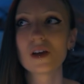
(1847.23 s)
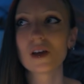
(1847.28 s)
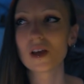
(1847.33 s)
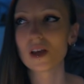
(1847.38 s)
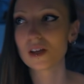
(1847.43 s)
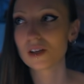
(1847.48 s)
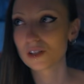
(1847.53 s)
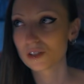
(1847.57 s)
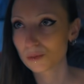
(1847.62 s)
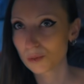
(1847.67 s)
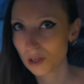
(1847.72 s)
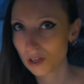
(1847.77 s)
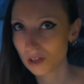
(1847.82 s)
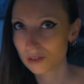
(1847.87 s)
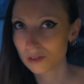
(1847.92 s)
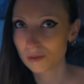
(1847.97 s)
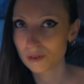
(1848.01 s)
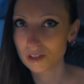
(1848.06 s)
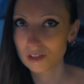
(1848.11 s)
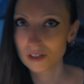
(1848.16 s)
and it's because
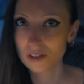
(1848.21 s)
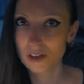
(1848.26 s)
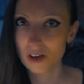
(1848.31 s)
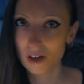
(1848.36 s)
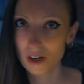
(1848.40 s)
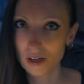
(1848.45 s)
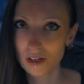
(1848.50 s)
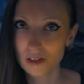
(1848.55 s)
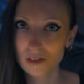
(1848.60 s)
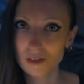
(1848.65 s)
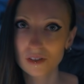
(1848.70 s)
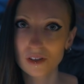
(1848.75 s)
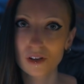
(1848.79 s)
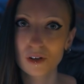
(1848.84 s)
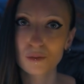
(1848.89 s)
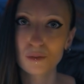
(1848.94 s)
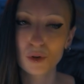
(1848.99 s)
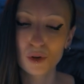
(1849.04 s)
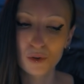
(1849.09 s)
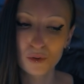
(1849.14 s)
of its size that
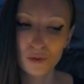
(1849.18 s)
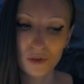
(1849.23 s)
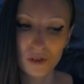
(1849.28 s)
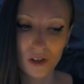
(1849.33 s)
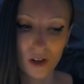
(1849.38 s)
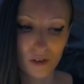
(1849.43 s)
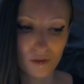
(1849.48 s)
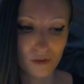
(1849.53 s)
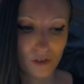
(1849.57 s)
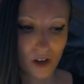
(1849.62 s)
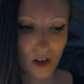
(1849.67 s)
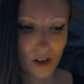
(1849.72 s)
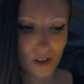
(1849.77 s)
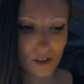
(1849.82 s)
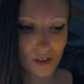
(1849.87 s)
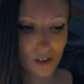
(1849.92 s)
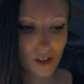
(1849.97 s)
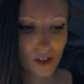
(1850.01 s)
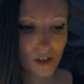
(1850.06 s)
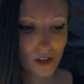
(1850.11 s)
it moves that
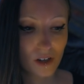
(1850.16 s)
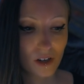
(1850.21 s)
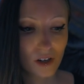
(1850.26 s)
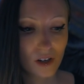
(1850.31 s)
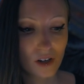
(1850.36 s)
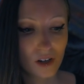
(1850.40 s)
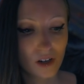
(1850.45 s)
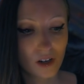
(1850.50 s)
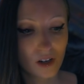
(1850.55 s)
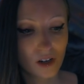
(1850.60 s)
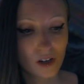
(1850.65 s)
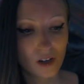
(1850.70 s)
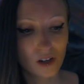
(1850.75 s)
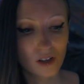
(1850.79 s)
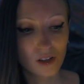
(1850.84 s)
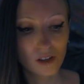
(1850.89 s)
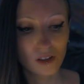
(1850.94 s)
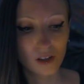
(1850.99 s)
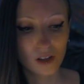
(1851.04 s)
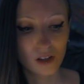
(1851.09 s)
fast
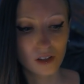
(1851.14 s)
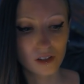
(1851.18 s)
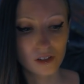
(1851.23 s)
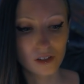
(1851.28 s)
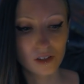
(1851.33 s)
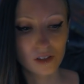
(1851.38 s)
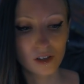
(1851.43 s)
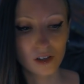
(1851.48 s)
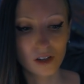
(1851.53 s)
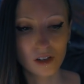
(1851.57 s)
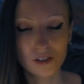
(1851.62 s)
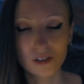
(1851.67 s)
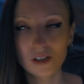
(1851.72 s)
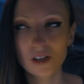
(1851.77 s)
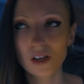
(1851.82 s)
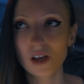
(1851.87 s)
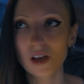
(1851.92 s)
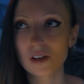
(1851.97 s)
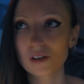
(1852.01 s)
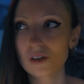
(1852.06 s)
that it
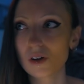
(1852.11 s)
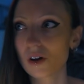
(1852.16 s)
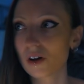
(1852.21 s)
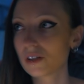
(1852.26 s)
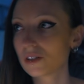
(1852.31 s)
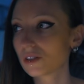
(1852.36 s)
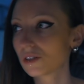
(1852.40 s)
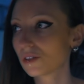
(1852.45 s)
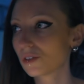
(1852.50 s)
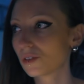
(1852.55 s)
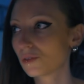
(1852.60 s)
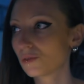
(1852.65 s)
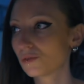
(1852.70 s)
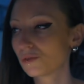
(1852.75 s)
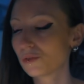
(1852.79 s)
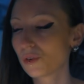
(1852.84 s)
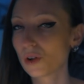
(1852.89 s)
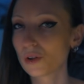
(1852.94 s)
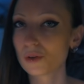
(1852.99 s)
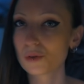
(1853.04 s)
cannot
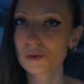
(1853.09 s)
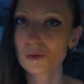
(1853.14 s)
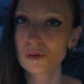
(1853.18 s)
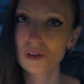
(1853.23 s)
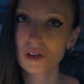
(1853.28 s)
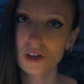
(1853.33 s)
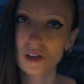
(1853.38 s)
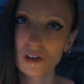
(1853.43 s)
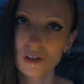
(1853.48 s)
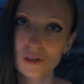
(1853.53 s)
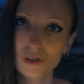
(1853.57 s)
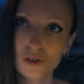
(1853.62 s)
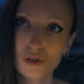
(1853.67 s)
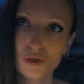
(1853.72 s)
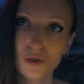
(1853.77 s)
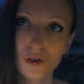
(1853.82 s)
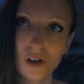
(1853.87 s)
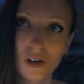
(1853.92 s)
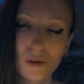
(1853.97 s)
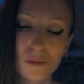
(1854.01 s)
follow the
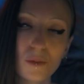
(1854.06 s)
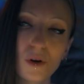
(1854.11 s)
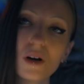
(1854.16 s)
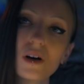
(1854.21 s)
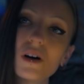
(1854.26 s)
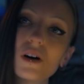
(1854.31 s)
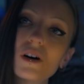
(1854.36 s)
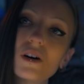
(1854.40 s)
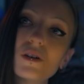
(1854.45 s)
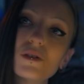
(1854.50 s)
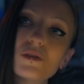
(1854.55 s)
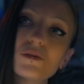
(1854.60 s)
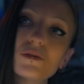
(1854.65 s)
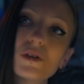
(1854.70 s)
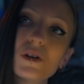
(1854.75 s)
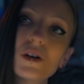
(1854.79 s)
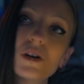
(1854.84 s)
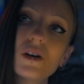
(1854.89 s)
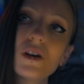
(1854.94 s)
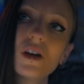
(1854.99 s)
stream of
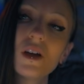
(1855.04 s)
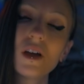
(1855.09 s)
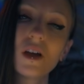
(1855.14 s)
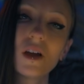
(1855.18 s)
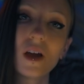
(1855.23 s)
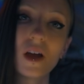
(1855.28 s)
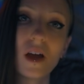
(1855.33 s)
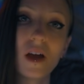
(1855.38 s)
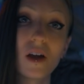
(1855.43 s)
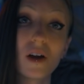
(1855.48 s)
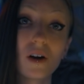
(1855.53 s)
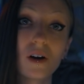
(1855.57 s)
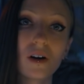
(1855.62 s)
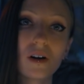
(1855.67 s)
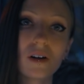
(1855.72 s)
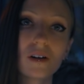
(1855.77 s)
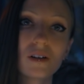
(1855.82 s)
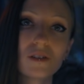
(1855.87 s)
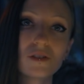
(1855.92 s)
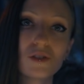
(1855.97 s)

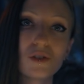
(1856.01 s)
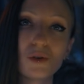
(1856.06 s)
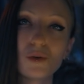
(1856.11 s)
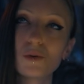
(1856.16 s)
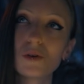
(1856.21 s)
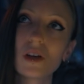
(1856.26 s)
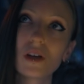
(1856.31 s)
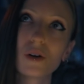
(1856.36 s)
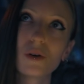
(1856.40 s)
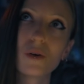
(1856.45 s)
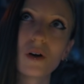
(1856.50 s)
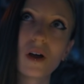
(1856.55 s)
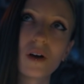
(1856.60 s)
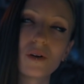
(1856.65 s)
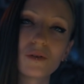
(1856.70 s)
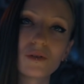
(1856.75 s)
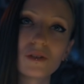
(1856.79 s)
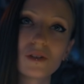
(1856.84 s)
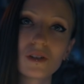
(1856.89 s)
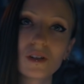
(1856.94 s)
air to get
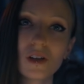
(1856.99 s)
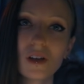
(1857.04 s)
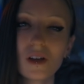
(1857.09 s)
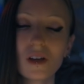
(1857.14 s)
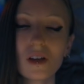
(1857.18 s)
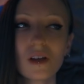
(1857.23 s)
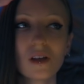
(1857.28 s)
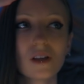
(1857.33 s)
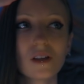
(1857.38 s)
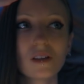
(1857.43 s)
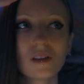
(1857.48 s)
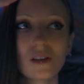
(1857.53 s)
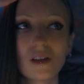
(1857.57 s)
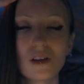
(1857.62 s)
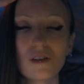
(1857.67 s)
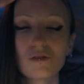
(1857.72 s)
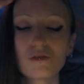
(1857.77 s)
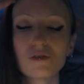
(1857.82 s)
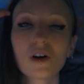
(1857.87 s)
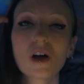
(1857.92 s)
around the
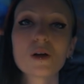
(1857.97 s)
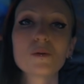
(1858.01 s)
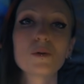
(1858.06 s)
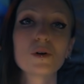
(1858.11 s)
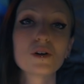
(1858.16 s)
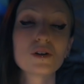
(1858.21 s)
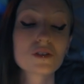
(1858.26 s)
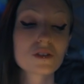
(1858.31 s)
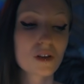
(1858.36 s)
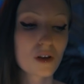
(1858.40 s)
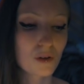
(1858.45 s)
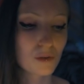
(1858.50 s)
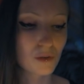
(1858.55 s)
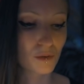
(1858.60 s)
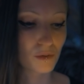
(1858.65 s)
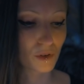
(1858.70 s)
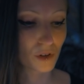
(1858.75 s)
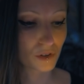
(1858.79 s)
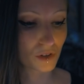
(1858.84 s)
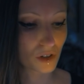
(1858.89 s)
fibers of the
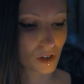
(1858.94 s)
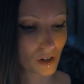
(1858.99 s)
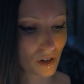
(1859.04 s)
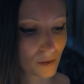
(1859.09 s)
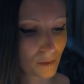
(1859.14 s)
filter.